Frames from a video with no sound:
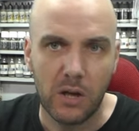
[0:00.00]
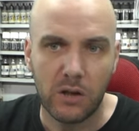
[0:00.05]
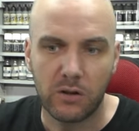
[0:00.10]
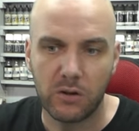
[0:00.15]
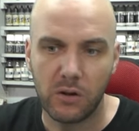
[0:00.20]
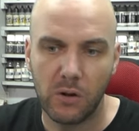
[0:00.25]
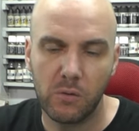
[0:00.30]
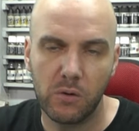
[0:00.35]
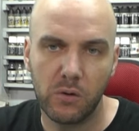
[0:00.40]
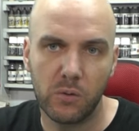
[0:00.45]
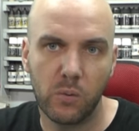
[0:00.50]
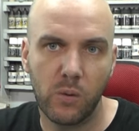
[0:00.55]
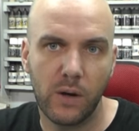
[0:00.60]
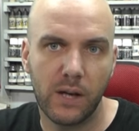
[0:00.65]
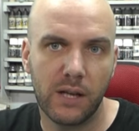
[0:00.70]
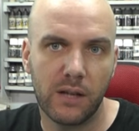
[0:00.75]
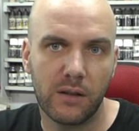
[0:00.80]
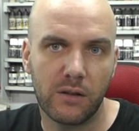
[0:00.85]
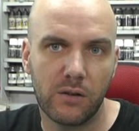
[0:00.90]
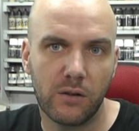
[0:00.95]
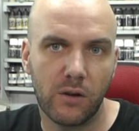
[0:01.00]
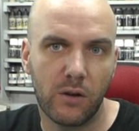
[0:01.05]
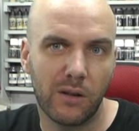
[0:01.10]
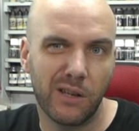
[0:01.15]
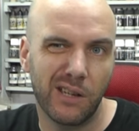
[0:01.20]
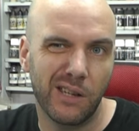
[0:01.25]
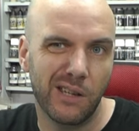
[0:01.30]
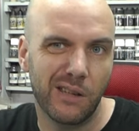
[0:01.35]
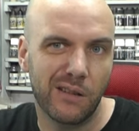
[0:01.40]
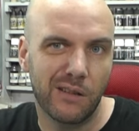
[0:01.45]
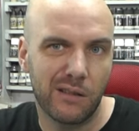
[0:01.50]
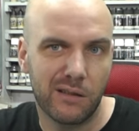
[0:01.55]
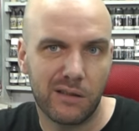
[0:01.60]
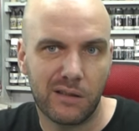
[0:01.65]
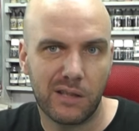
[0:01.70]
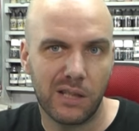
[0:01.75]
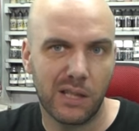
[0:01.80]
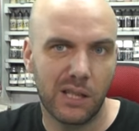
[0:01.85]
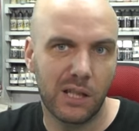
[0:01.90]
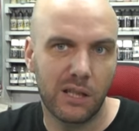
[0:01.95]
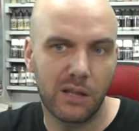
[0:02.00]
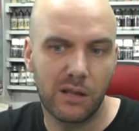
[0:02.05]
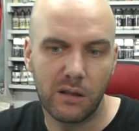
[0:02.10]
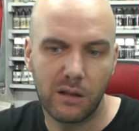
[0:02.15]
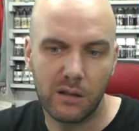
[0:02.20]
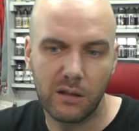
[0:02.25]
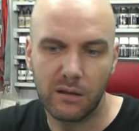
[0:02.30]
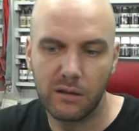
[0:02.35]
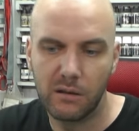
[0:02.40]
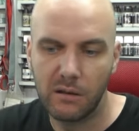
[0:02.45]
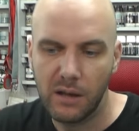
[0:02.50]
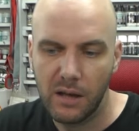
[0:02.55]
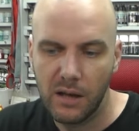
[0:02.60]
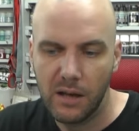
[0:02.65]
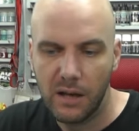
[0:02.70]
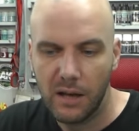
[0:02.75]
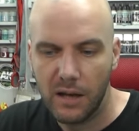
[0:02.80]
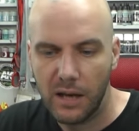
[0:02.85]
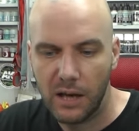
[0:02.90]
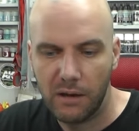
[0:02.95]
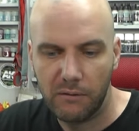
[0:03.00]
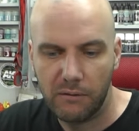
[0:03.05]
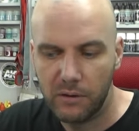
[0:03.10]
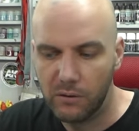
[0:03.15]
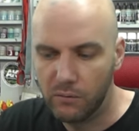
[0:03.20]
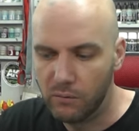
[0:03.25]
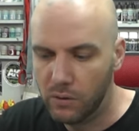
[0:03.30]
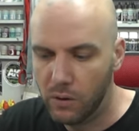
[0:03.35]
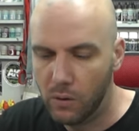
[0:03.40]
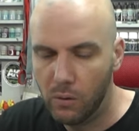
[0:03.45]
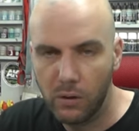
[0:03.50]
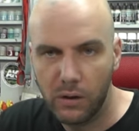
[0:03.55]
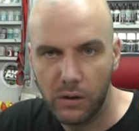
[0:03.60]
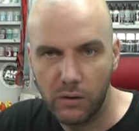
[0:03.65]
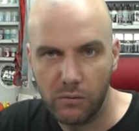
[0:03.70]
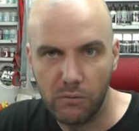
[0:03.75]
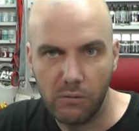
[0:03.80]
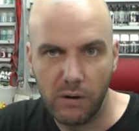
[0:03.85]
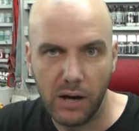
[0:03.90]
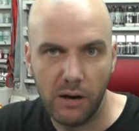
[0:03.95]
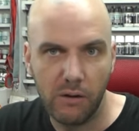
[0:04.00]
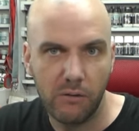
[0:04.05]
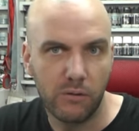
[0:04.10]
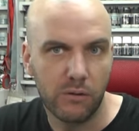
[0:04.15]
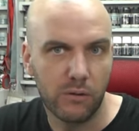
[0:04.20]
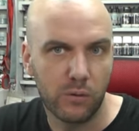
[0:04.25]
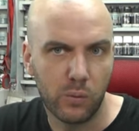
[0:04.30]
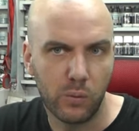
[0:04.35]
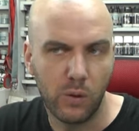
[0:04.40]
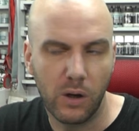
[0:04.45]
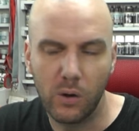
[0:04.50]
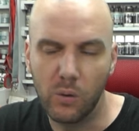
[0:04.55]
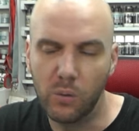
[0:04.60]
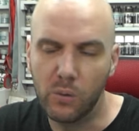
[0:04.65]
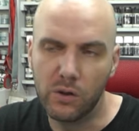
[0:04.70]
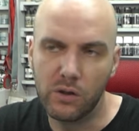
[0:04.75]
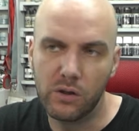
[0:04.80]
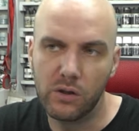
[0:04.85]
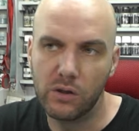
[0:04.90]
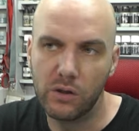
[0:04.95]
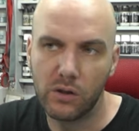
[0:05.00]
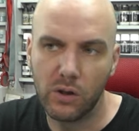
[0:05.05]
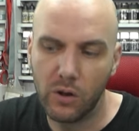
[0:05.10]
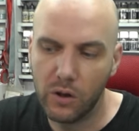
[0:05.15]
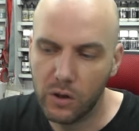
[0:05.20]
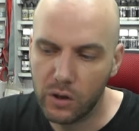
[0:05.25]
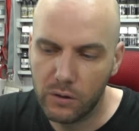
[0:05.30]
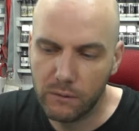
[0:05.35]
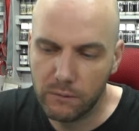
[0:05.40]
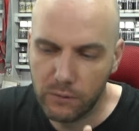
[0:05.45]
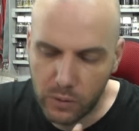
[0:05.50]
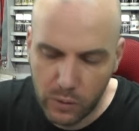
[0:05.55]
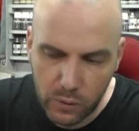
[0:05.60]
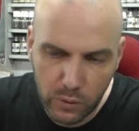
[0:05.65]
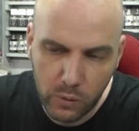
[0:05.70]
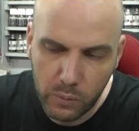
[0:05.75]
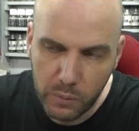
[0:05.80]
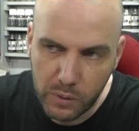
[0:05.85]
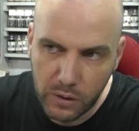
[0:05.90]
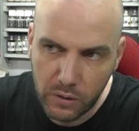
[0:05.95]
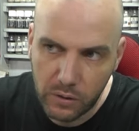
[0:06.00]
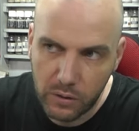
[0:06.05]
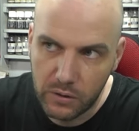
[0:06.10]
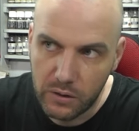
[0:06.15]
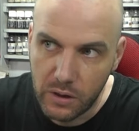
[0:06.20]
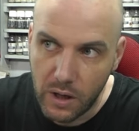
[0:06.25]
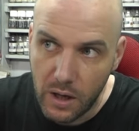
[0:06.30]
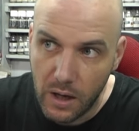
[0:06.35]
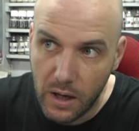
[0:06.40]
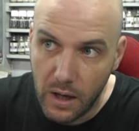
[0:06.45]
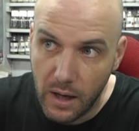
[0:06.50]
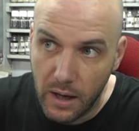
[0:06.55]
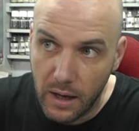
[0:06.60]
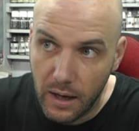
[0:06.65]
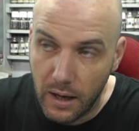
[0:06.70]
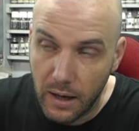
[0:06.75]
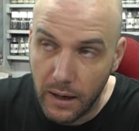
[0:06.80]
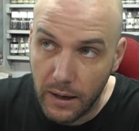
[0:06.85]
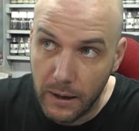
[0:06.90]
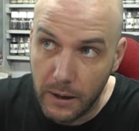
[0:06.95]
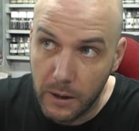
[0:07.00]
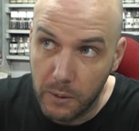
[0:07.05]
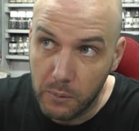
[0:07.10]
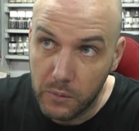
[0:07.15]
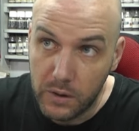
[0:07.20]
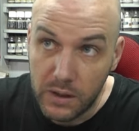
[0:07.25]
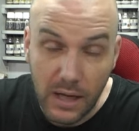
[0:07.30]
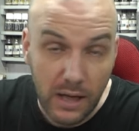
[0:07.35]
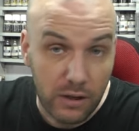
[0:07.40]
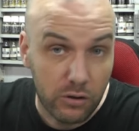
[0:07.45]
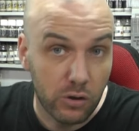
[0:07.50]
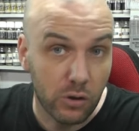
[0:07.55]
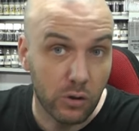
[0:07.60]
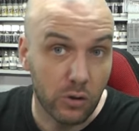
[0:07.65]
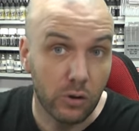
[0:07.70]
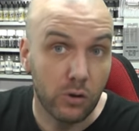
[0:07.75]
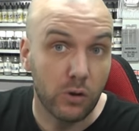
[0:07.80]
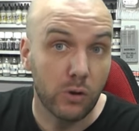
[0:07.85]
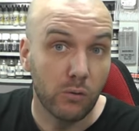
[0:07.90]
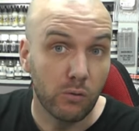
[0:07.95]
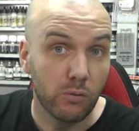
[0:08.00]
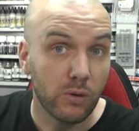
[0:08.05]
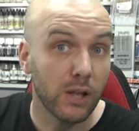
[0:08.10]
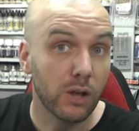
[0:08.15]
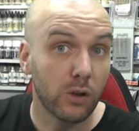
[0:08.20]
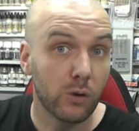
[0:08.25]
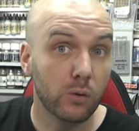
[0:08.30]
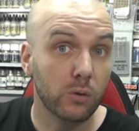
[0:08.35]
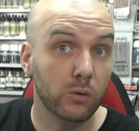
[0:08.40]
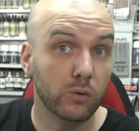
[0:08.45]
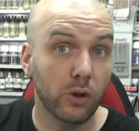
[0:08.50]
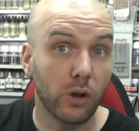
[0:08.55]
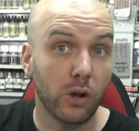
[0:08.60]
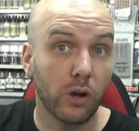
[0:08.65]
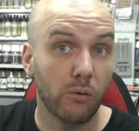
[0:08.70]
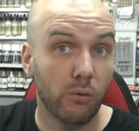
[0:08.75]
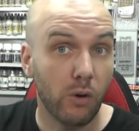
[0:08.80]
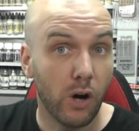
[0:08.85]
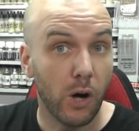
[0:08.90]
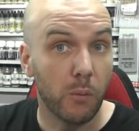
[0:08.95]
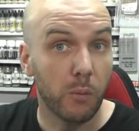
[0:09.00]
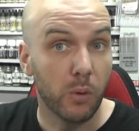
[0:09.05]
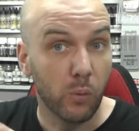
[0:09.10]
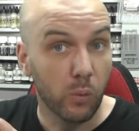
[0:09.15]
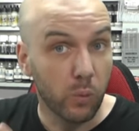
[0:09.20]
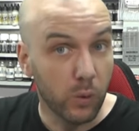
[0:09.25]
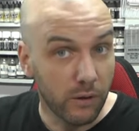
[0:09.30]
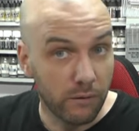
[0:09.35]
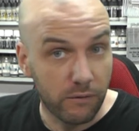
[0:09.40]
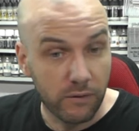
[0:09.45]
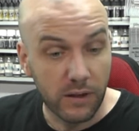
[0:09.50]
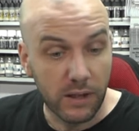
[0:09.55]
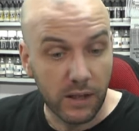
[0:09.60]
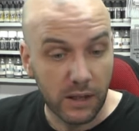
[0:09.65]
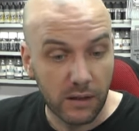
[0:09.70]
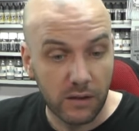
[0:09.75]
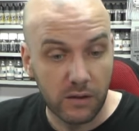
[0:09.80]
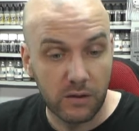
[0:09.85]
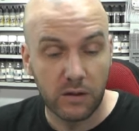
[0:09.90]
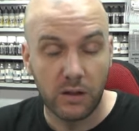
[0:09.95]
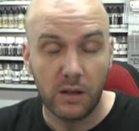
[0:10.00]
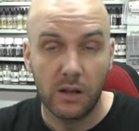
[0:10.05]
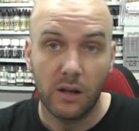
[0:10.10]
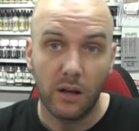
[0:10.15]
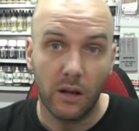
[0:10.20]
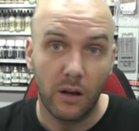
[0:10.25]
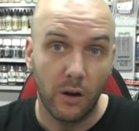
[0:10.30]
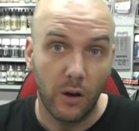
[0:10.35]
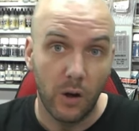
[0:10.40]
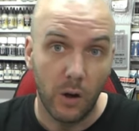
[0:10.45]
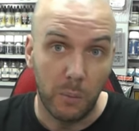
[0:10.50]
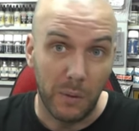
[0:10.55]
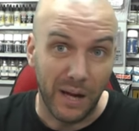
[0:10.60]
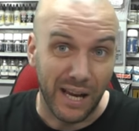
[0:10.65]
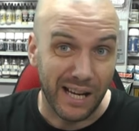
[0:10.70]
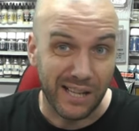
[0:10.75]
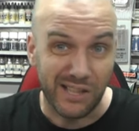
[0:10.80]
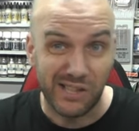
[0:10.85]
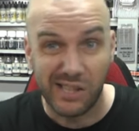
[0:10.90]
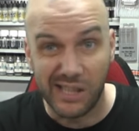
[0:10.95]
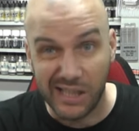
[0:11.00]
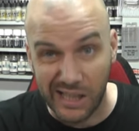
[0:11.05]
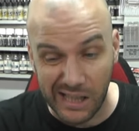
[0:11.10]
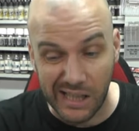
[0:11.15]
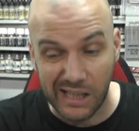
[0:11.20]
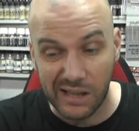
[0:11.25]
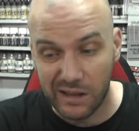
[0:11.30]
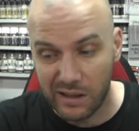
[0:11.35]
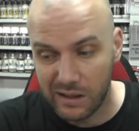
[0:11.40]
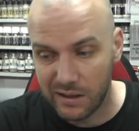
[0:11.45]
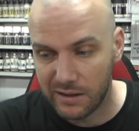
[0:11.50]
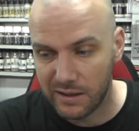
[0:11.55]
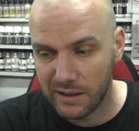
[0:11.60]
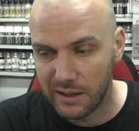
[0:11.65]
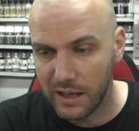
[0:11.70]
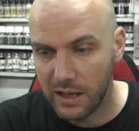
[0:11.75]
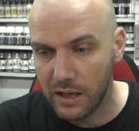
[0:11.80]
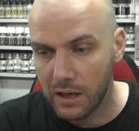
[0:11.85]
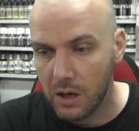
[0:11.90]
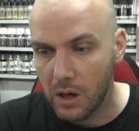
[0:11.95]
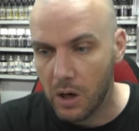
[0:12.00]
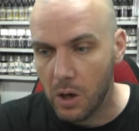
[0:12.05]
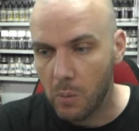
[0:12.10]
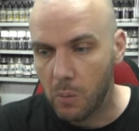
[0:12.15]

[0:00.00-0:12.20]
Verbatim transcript: So as when it's not in the sea, you can have it rolling around as well, which is kind of cool because um, yes, you could do a really cool diorama with this um, actually in the sea.